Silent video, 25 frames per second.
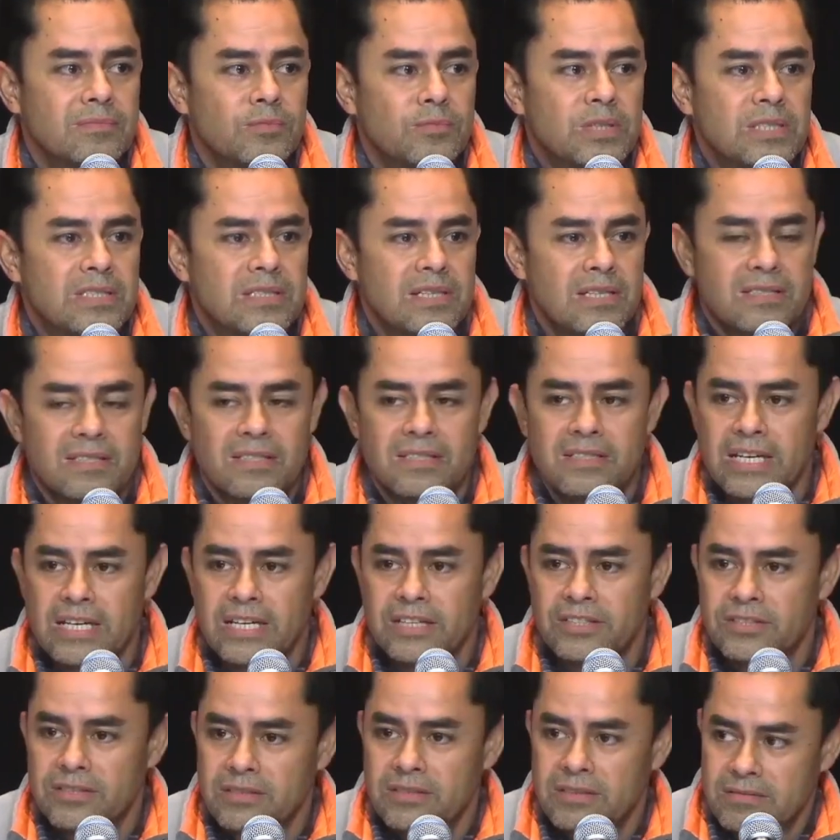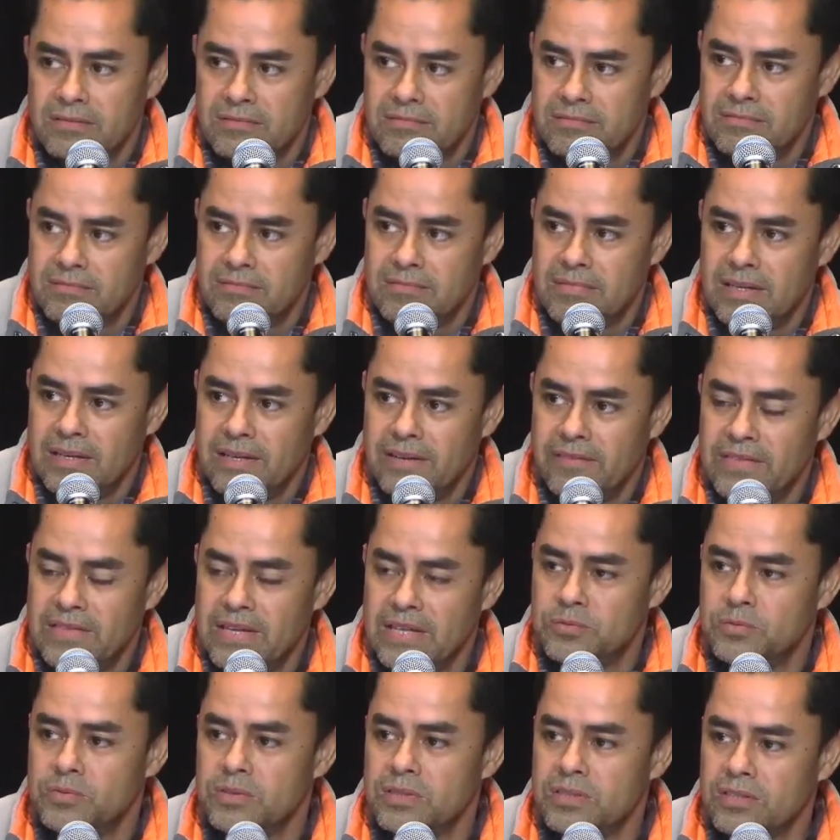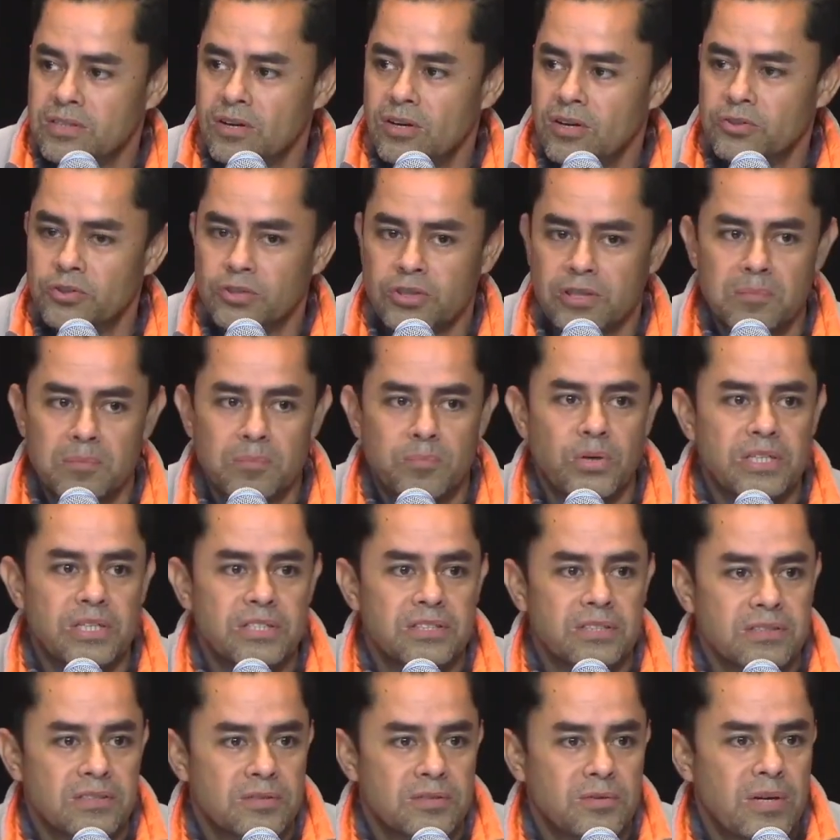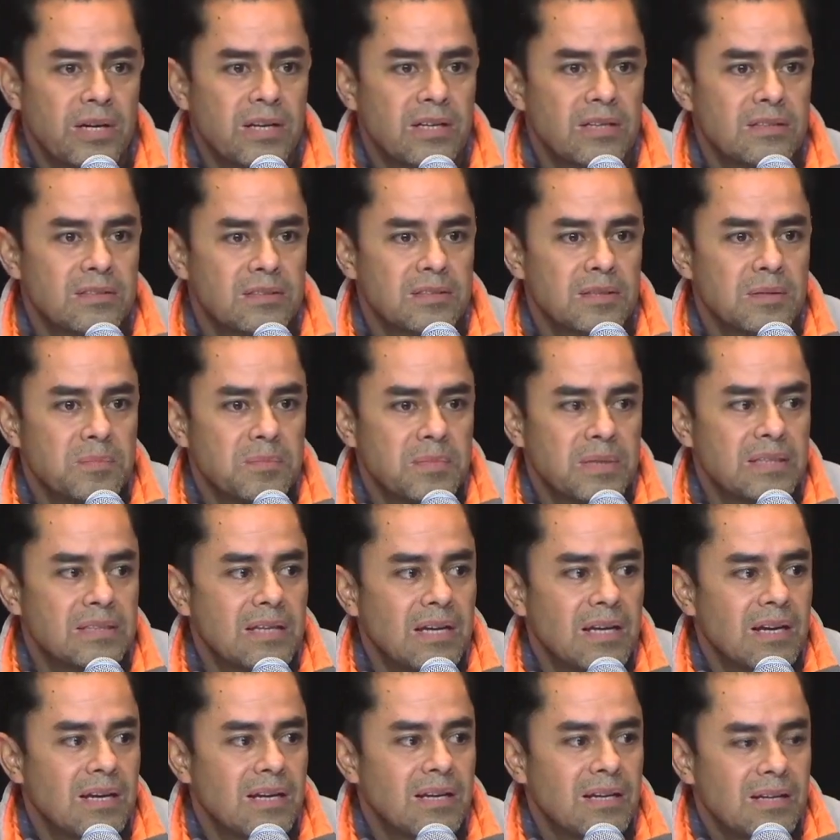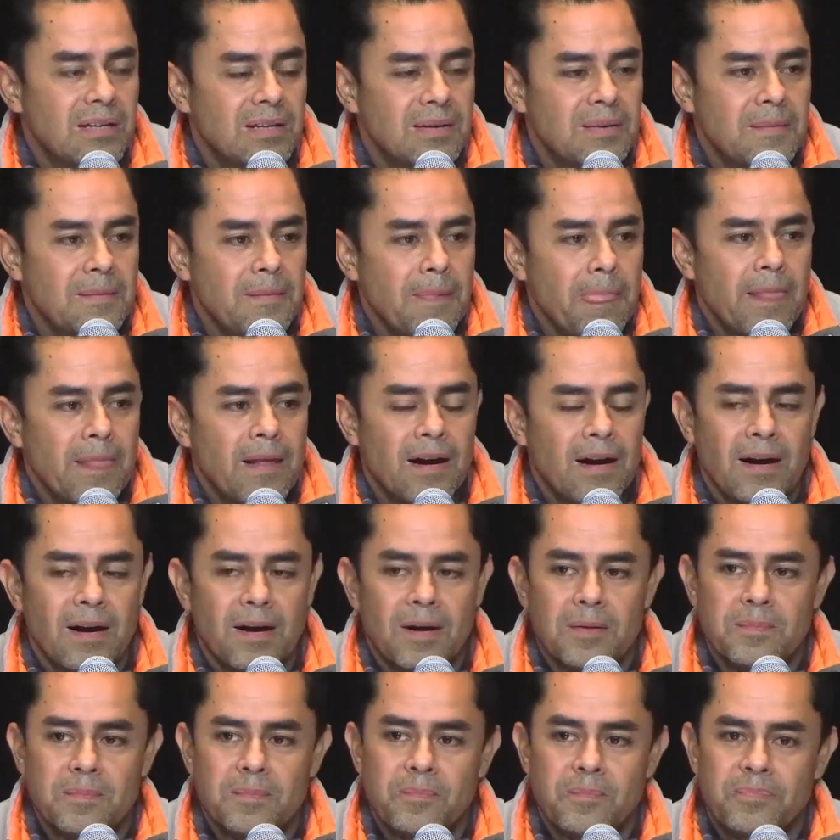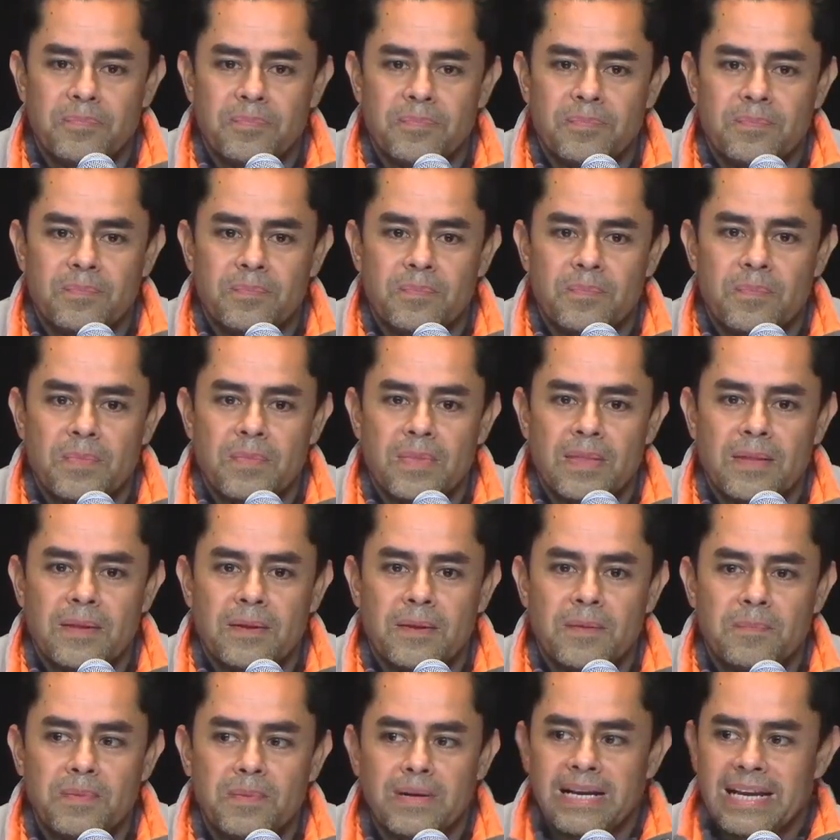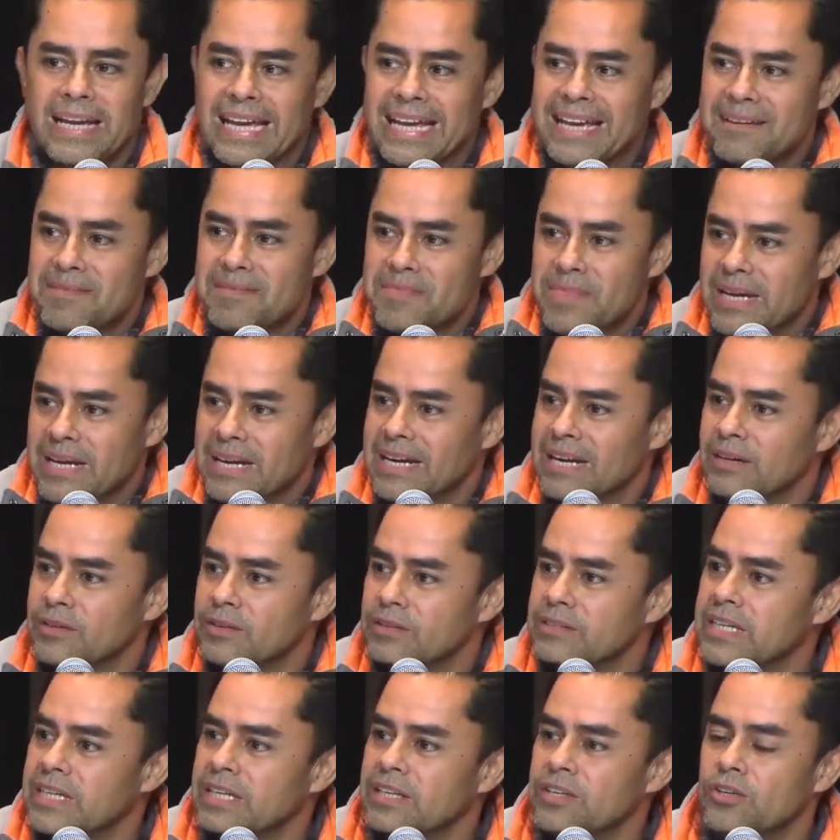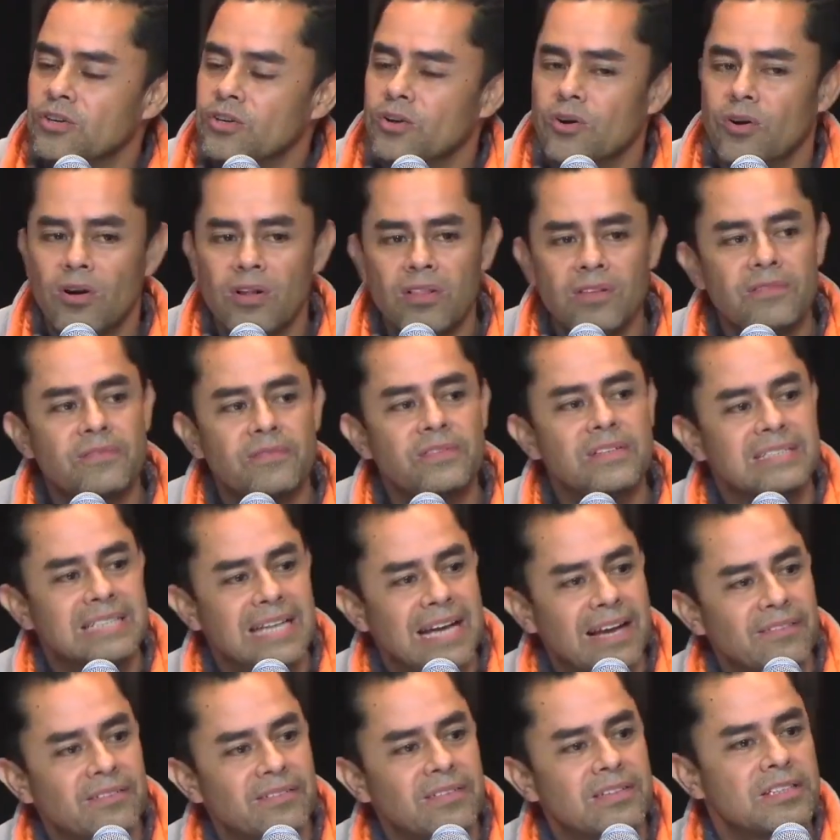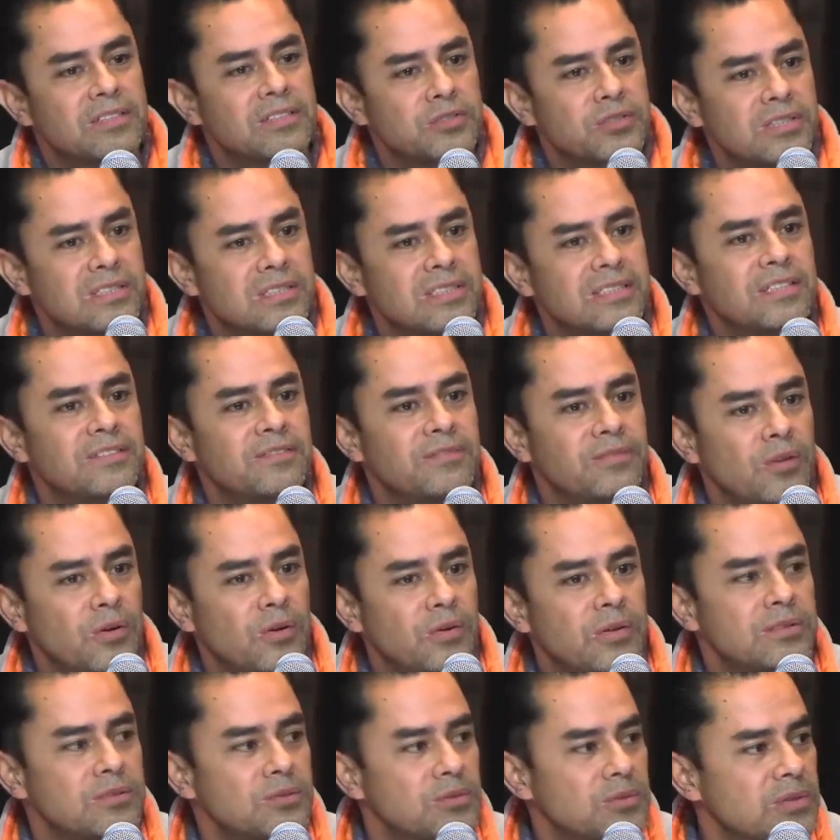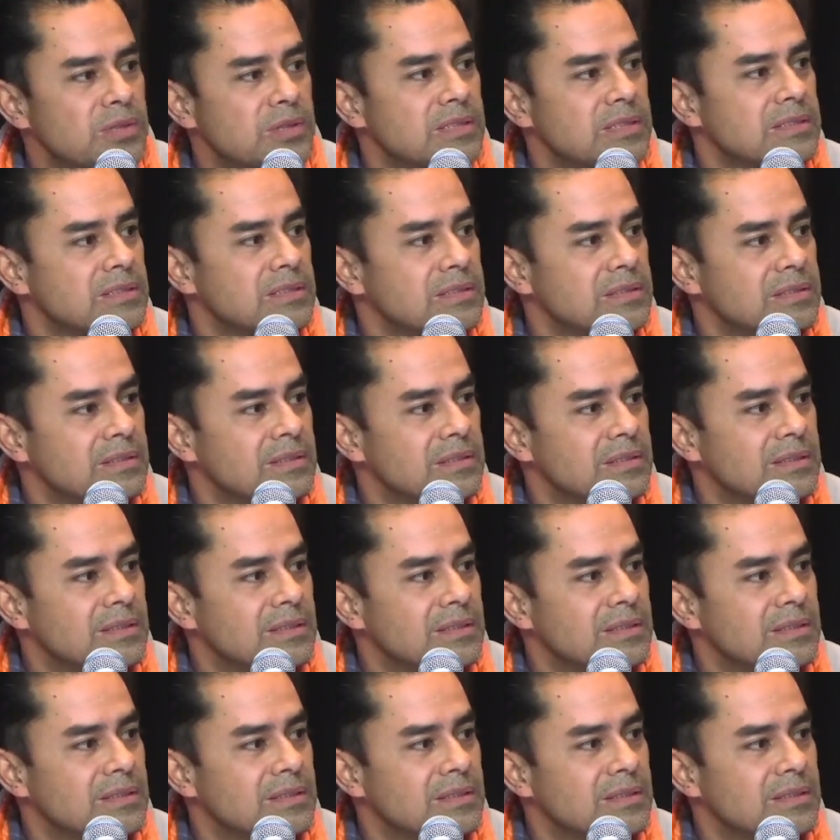resuscitation, if that's what it's called, or compressions, right? Something like that. But it hit me, and I was like, you know, all of us have electricity flowing through us.